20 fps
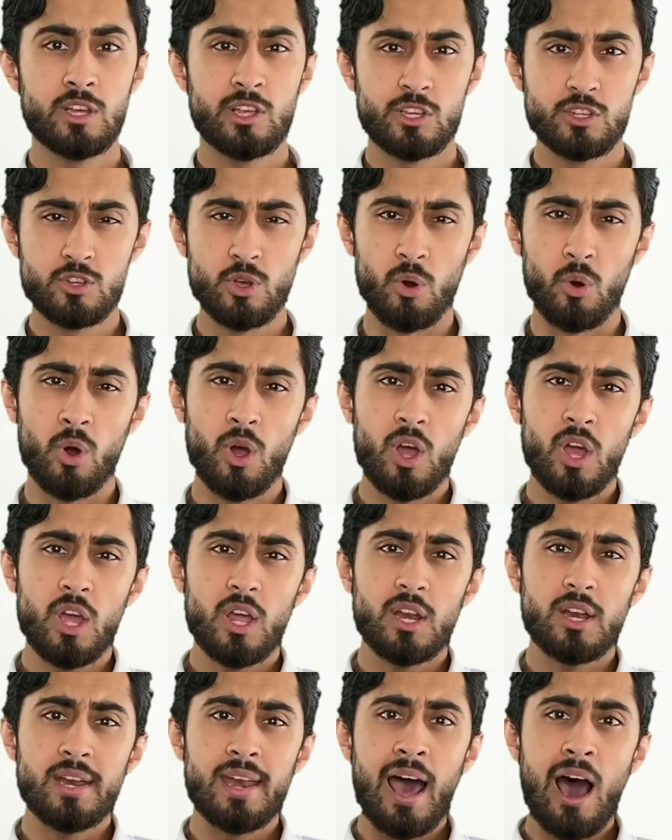so
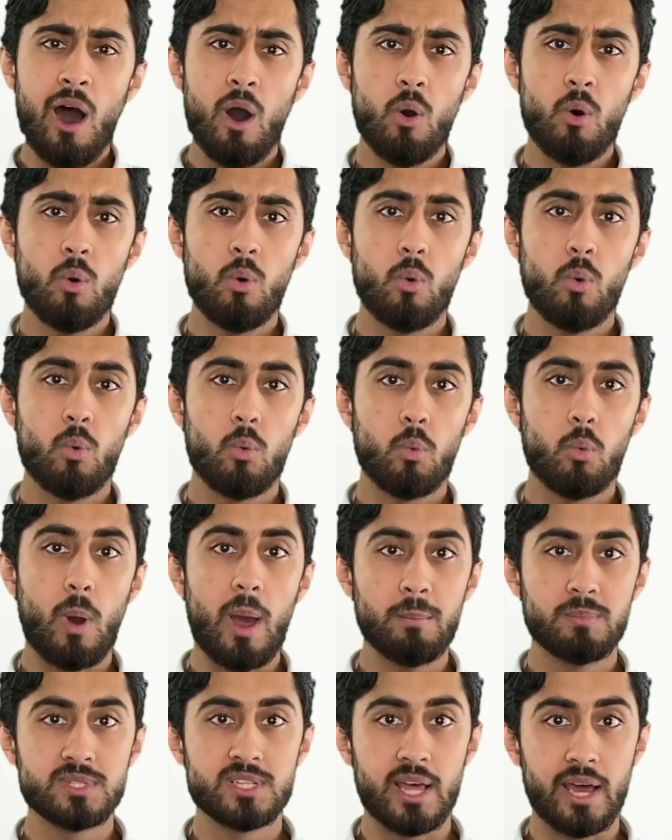now
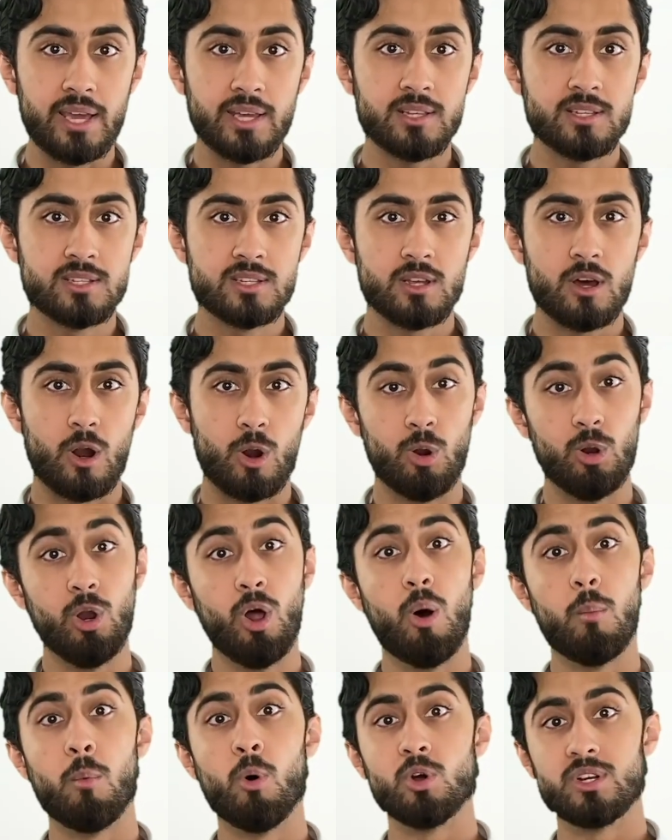websites are a
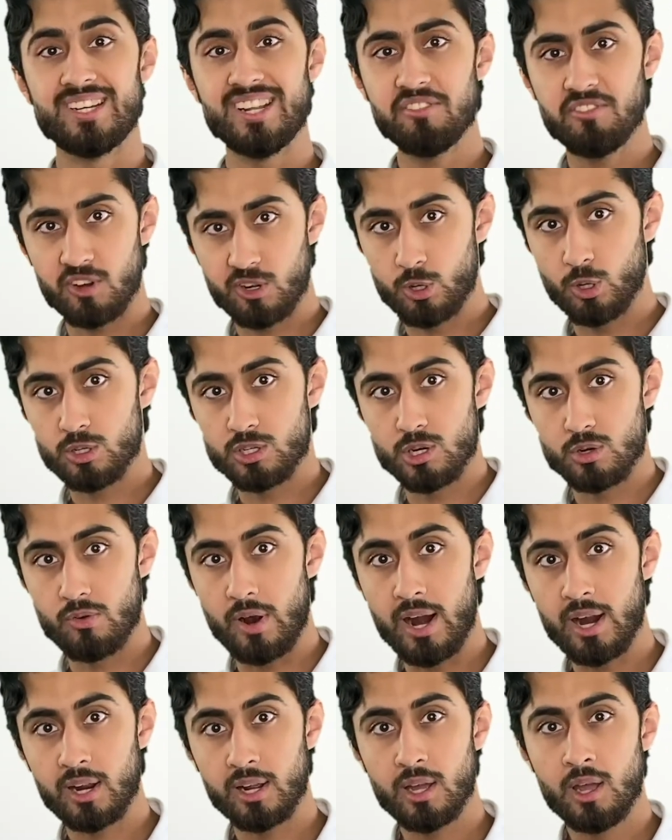lot more difficult to
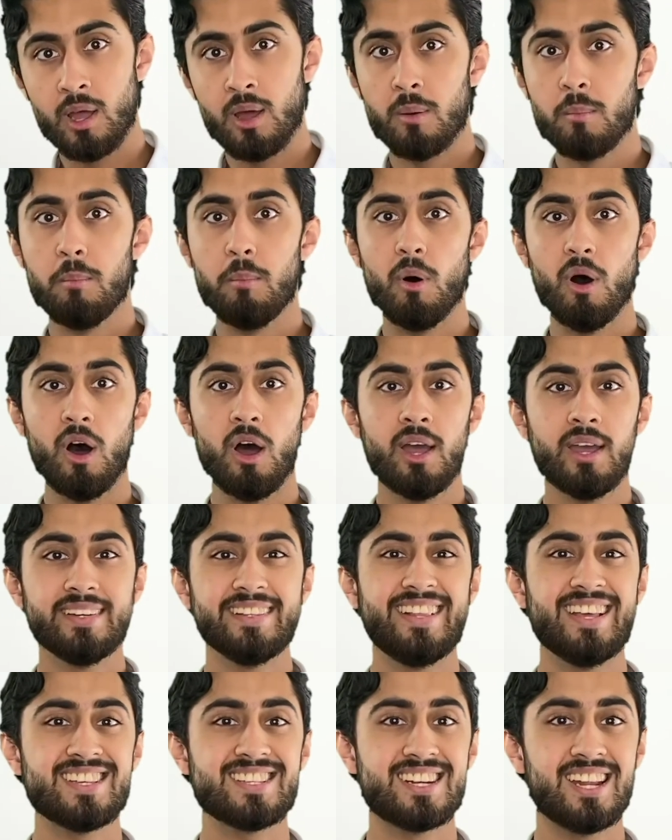rank, but
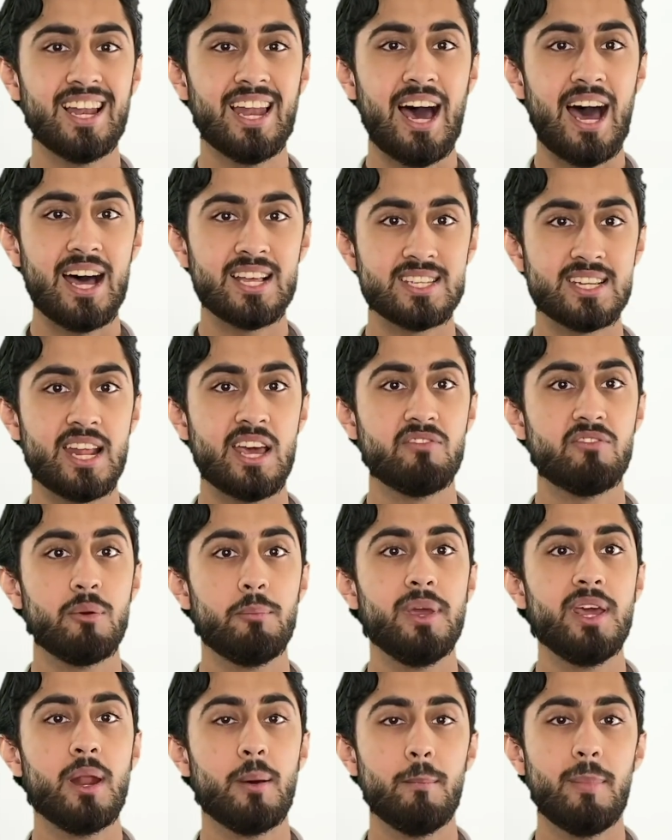there still hasn't ever
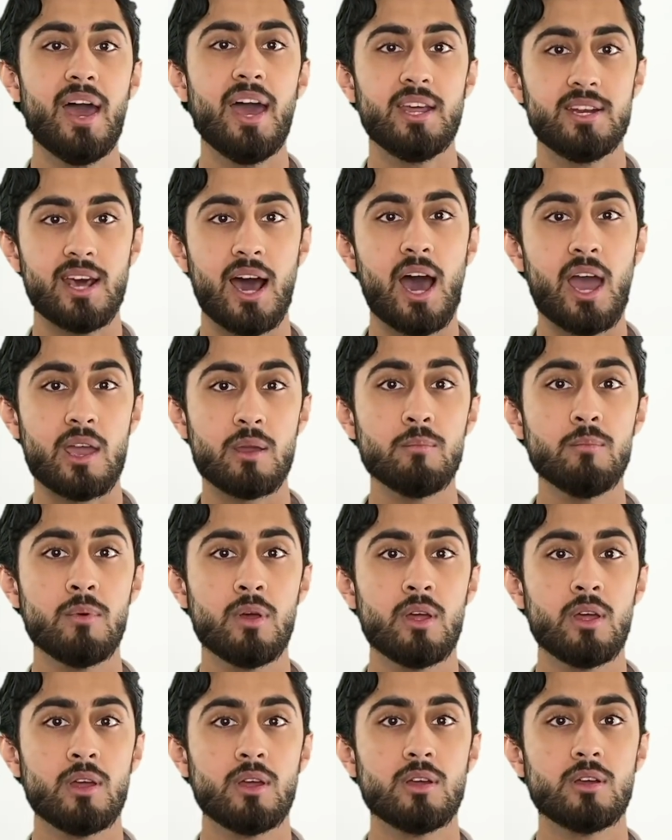been a better time
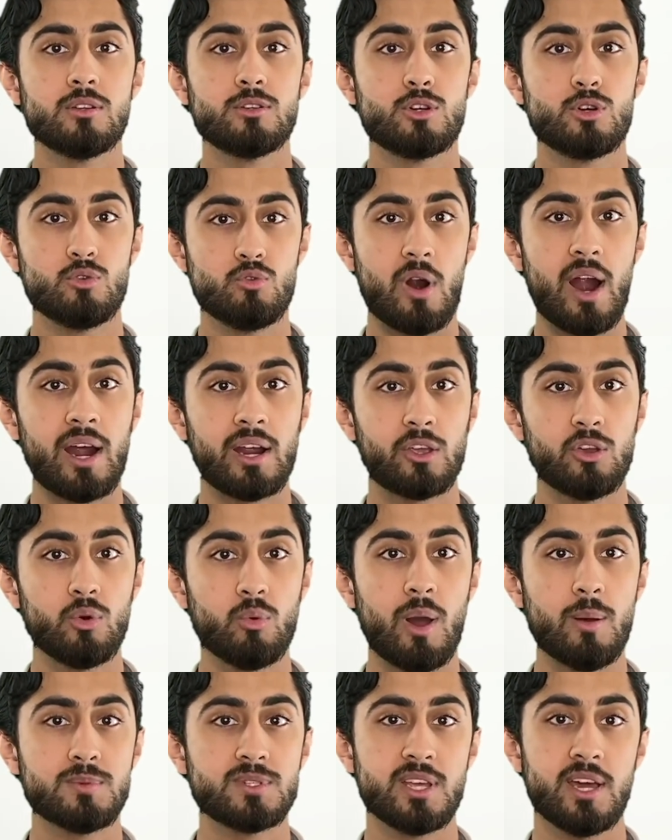to rank your
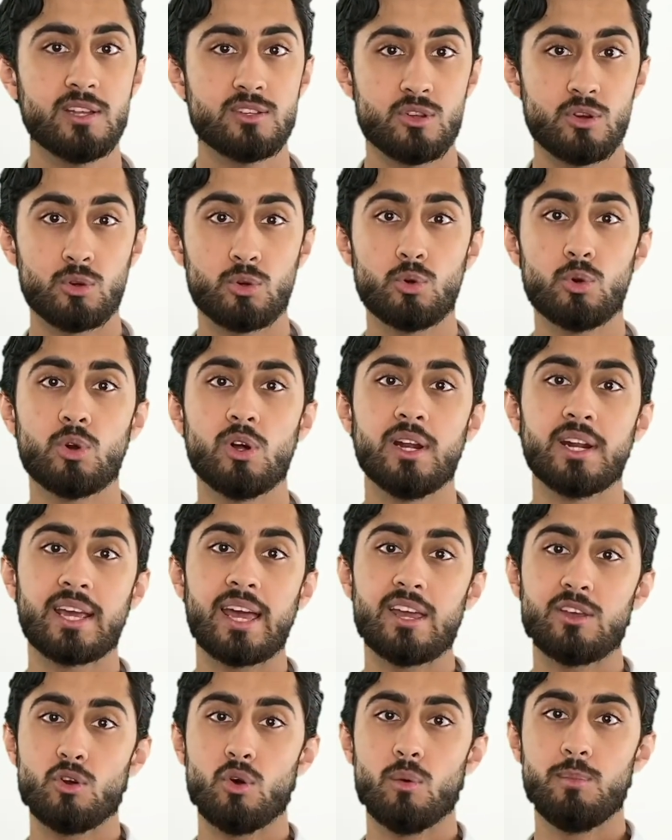websites on Google and
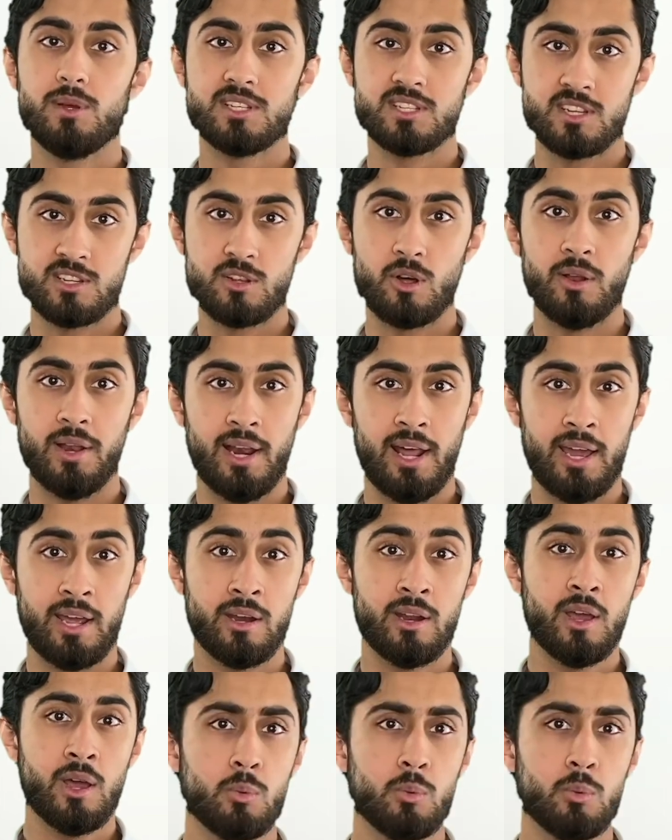get your business online.